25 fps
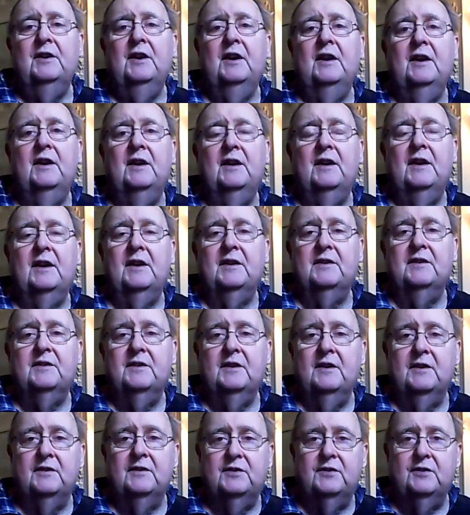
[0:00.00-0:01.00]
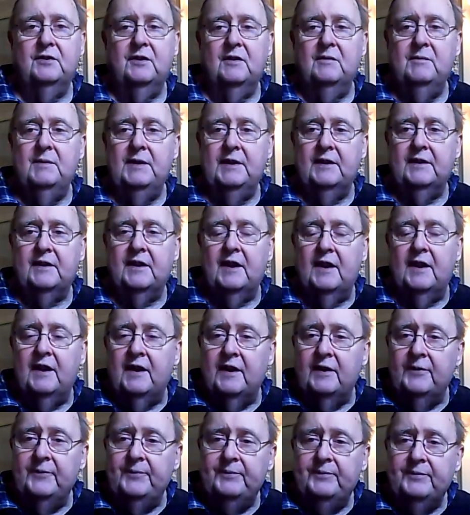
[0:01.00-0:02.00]
to
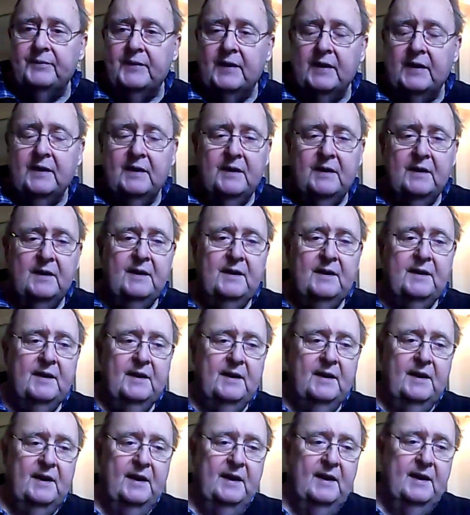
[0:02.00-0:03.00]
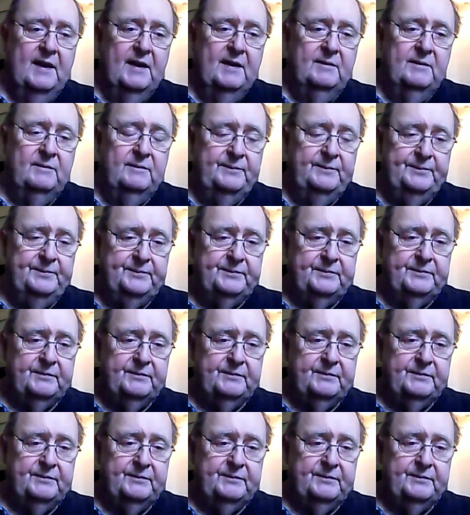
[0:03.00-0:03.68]
Amigo in